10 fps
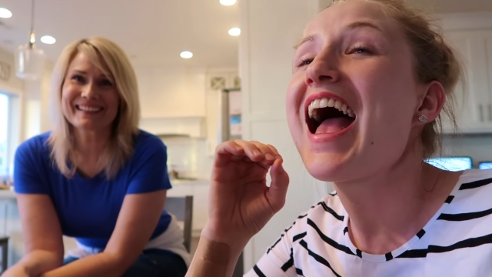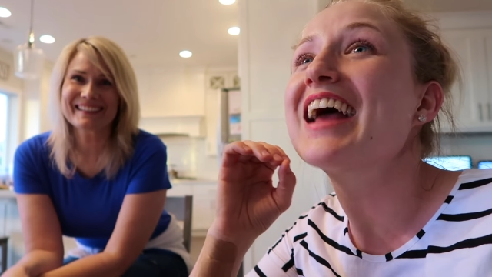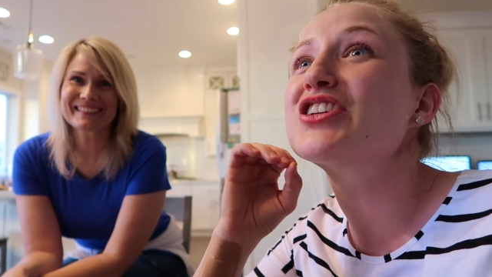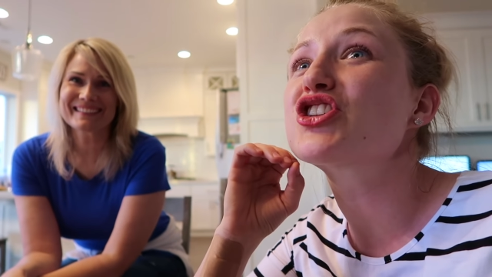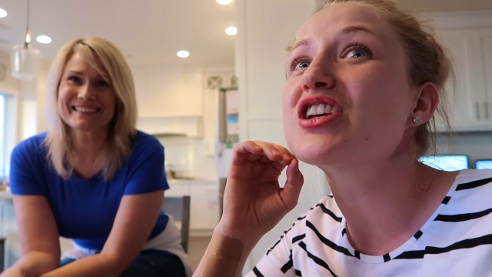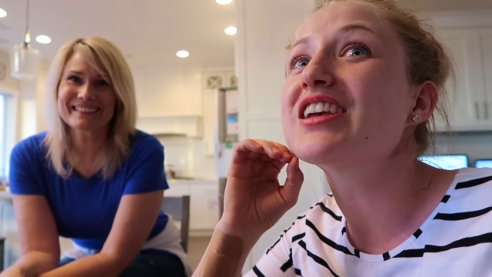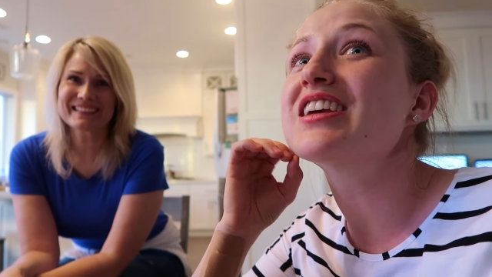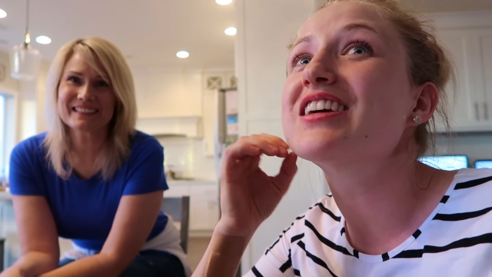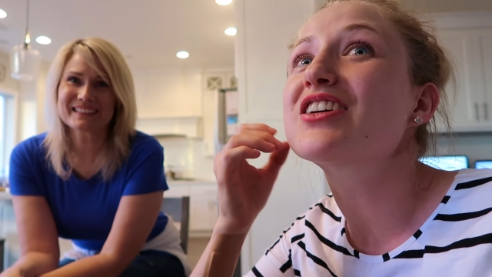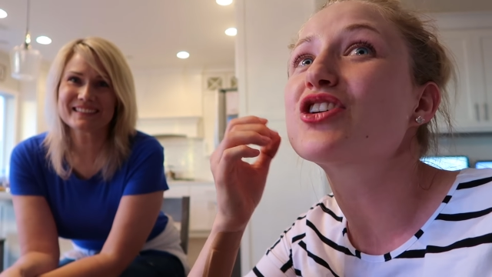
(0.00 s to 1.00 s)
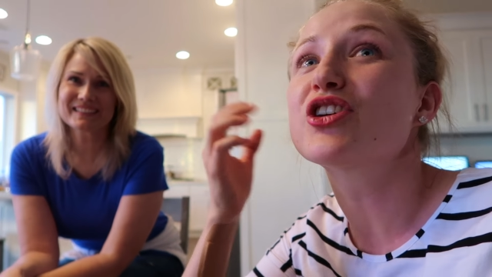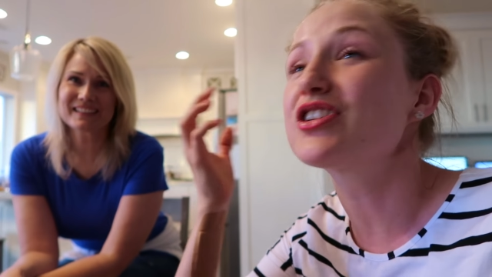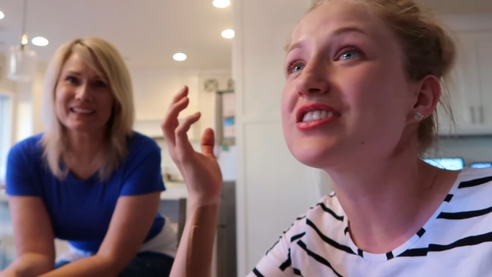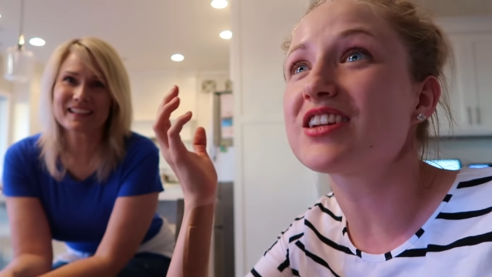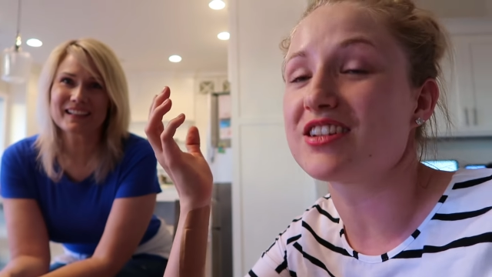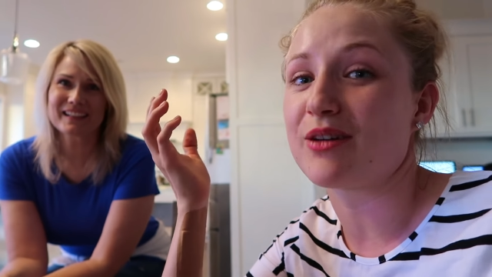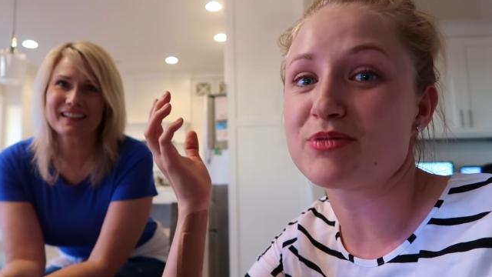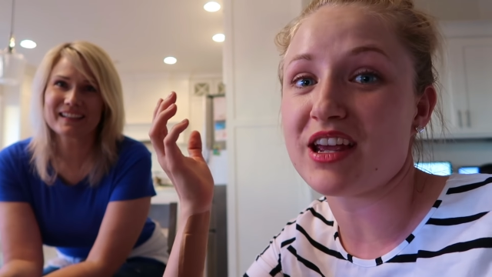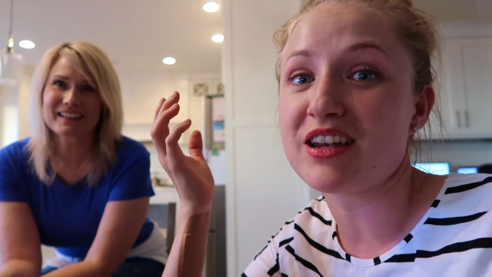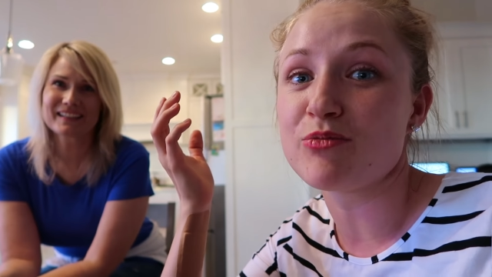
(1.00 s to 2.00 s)
Speaker 1: and she couldn't
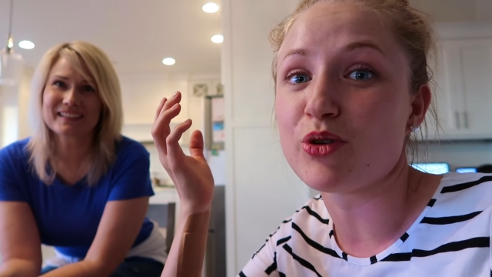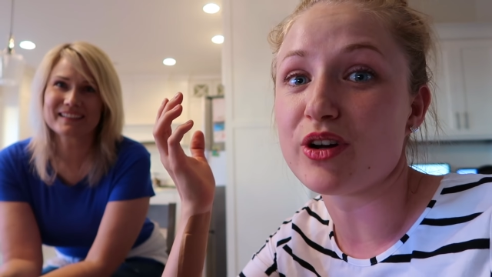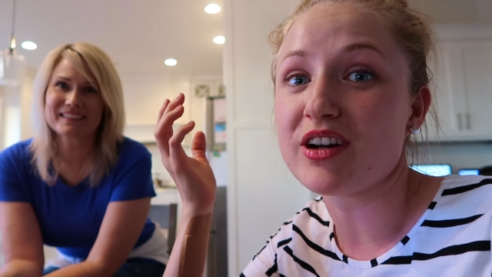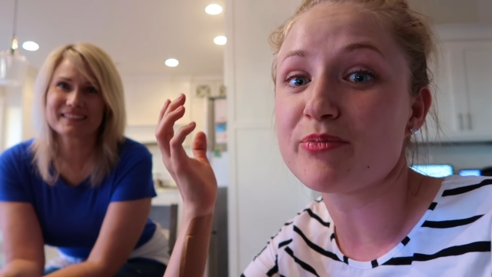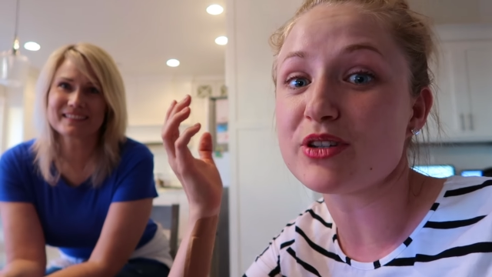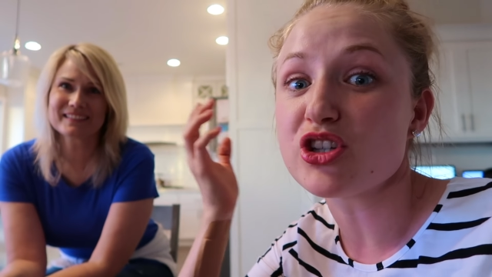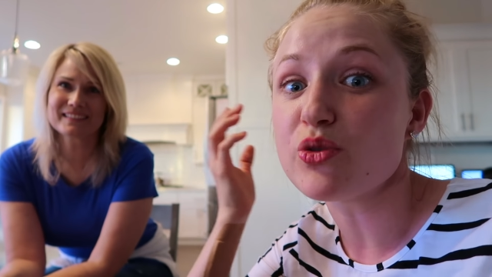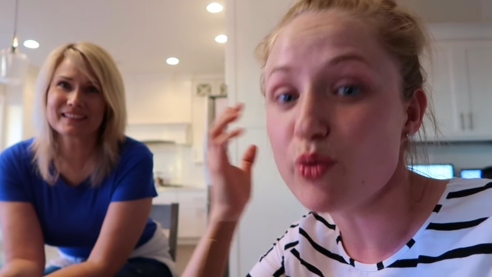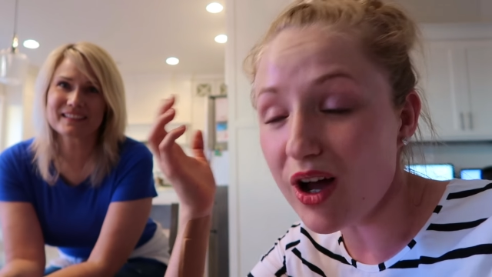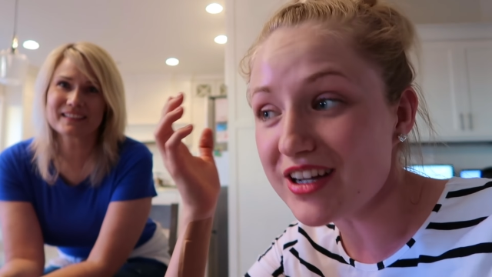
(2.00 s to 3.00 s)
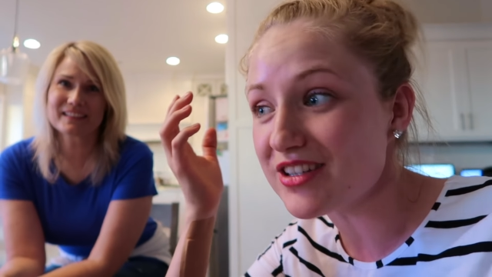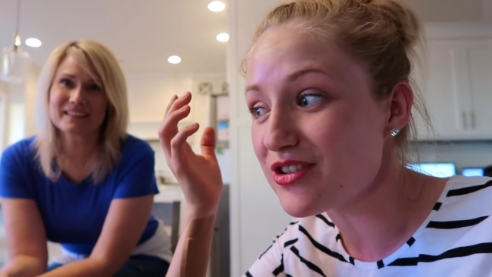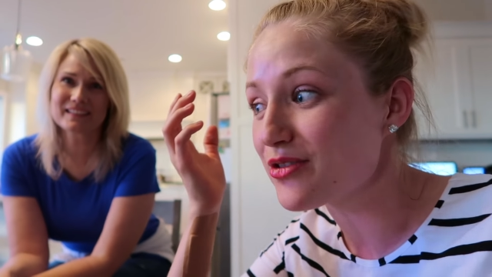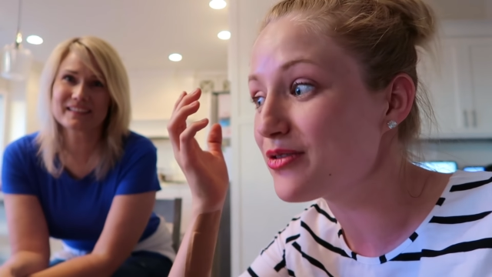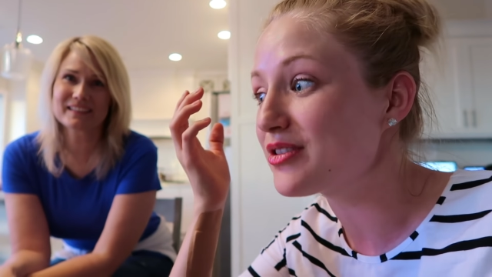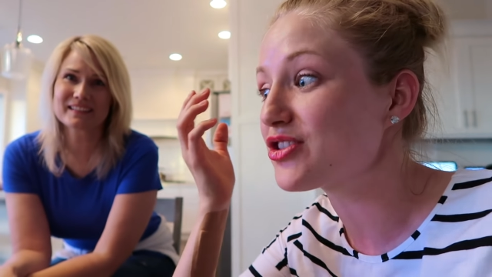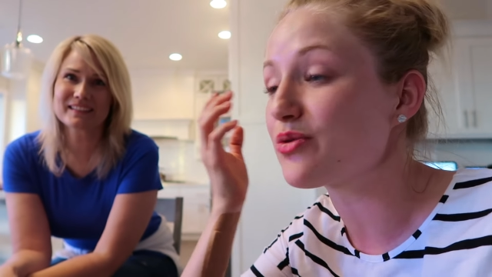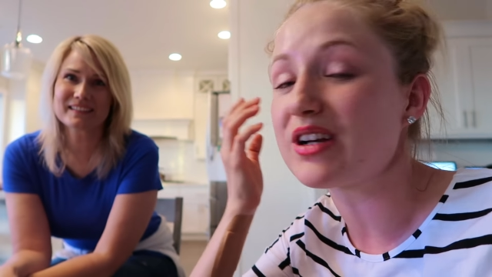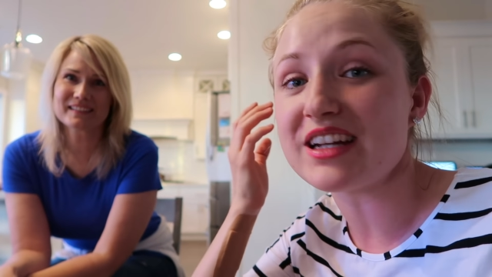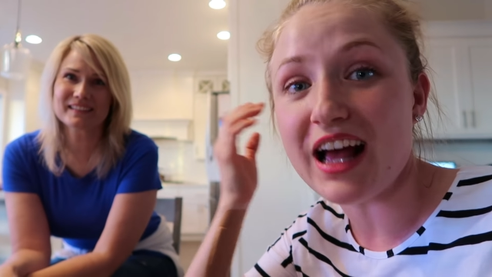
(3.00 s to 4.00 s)
adopt anymore, but she wanted to
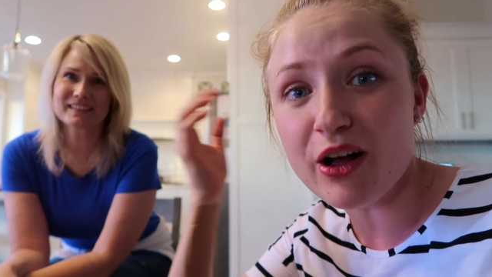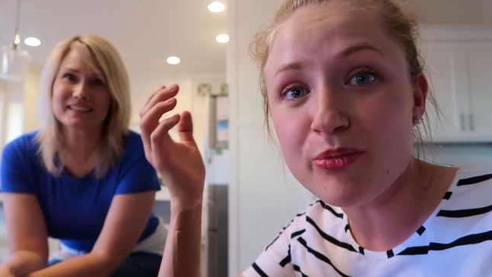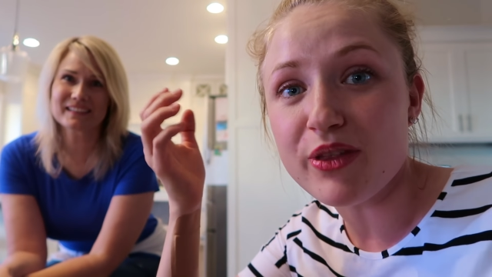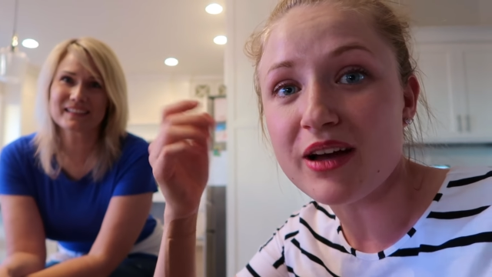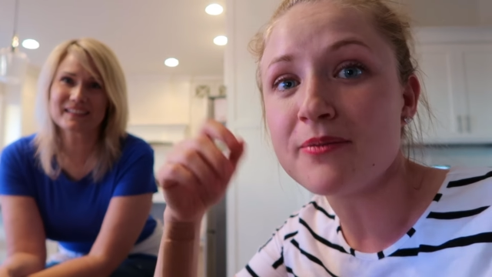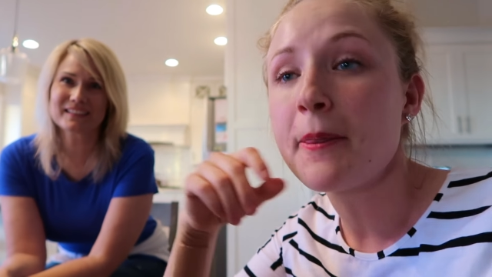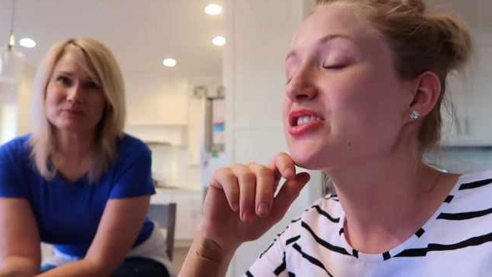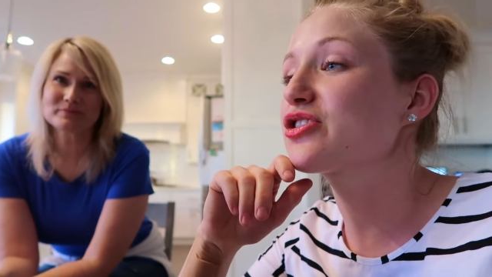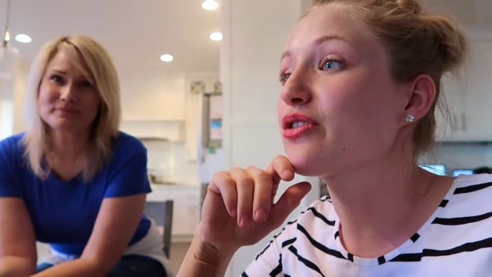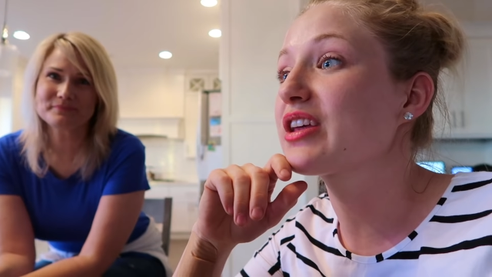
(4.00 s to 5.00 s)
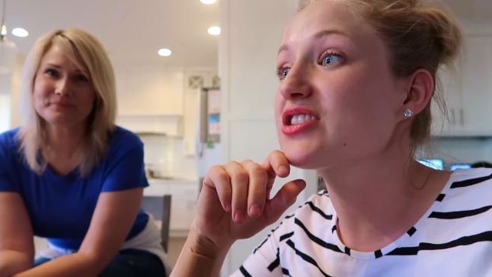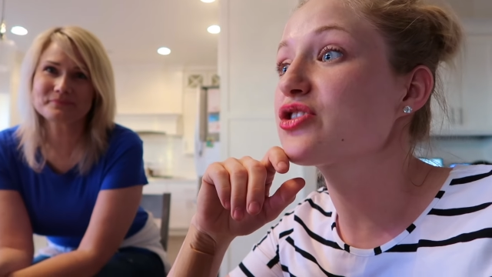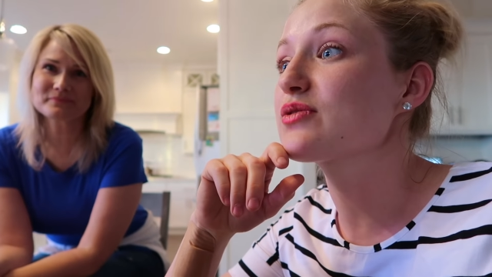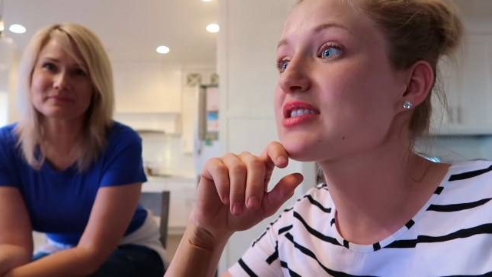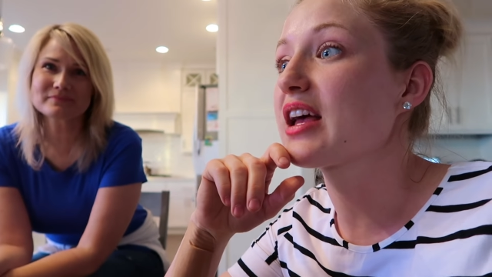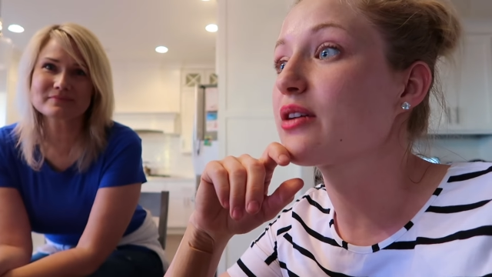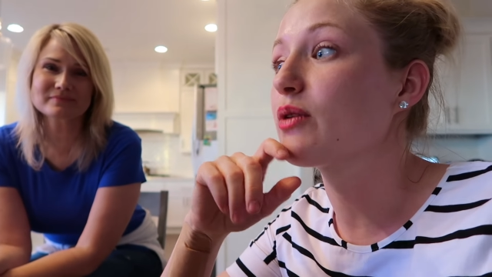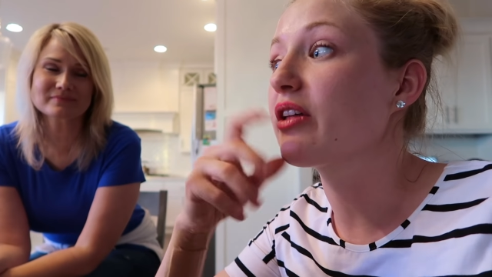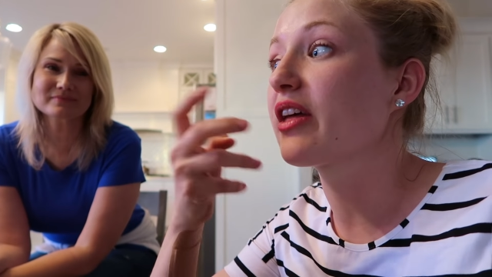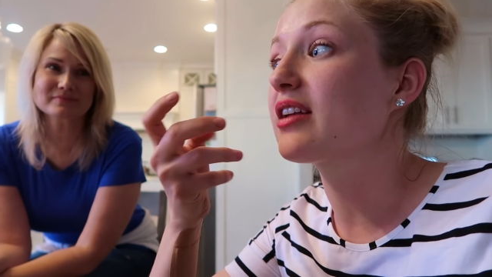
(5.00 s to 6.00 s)
help them. So then she was like,
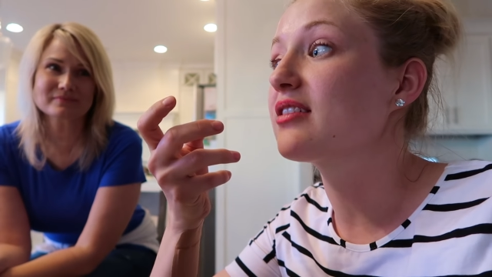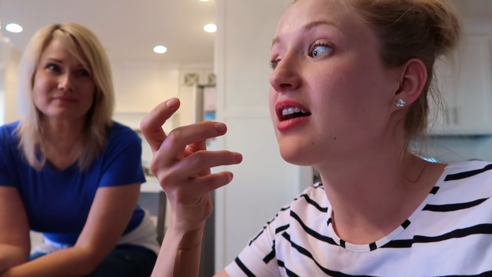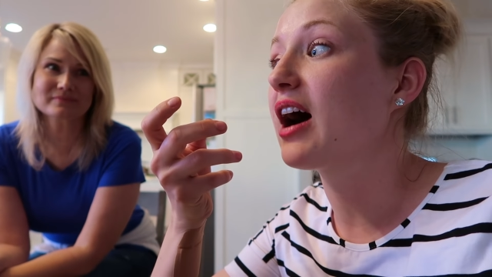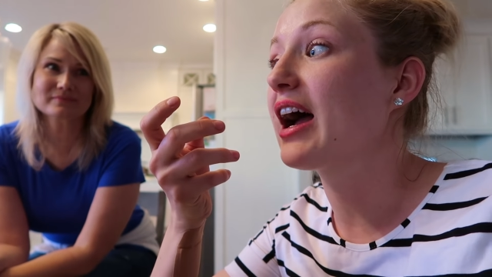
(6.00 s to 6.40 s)
well then